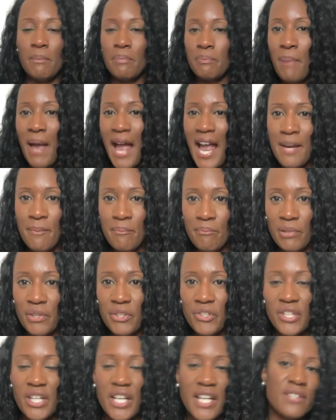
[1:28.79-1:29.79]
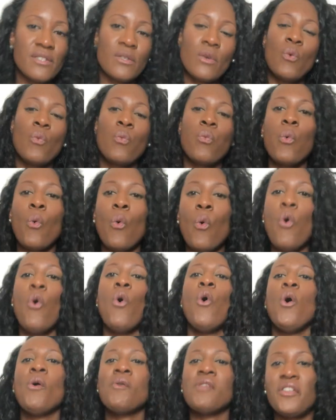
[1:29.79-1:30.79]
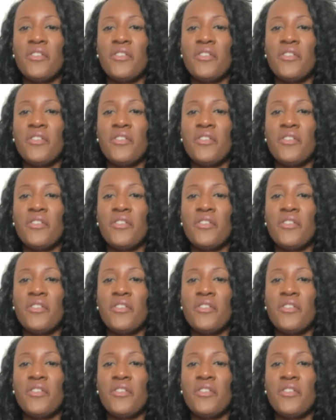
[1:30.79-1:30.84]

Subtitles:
paintbrushes, all the